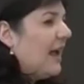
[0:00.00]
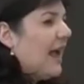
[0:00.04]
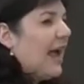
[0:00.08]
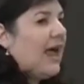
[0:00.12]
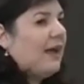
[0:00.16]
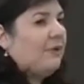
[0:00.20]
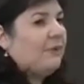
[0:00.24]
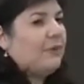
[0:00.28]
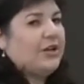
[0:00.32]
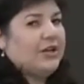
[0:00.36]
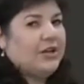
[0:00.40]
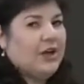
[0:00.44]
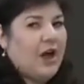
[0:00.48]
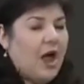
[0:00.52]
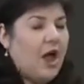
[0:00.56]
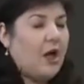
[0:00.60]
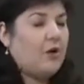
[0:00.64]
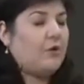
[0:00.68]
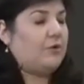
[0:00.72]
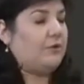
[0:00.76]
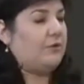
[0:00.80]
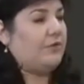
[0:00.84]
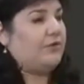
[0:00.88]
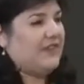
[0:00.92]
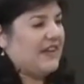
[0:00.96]
And we
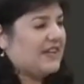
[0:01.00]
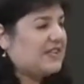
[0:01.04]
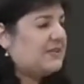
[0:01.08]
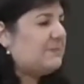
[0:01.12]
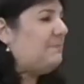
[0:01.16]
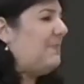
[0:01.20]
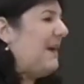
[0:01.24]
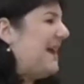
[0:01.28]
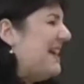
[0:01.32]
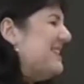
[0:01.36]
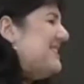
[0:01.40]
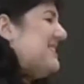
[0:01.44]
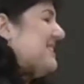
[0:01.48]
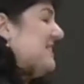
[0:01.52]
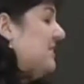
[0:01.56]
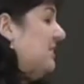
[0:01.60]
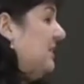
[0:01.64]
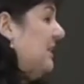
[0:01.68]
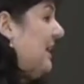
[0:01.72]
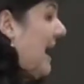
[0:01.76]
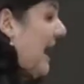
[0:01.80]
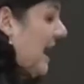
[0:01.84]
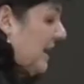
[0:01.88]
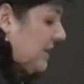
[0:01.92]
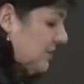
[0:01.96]
know that's
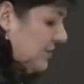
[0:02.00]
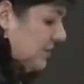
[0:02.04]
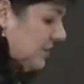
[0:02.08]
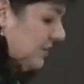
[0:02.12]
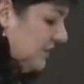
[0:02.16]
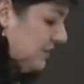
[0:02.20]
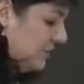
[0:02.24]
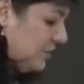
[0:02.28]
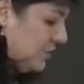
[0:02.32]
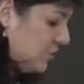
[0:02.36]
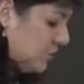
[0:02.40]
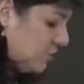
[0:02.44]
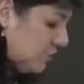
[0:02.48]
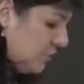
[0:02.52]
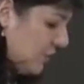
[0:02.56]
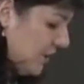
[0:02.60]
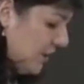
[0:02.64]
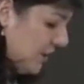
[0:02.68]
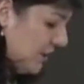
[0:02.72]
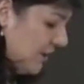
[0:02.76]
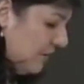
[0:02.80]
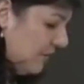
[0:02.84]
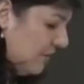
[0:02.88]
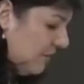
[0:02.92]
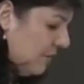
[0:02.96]
basically actually
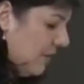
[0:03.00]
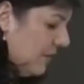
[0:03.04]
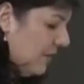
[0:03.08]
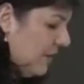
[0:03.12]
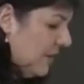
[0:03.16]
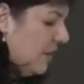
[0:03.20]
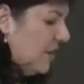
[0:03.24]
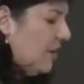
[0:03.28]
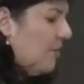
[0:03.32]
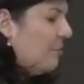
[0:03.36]
true,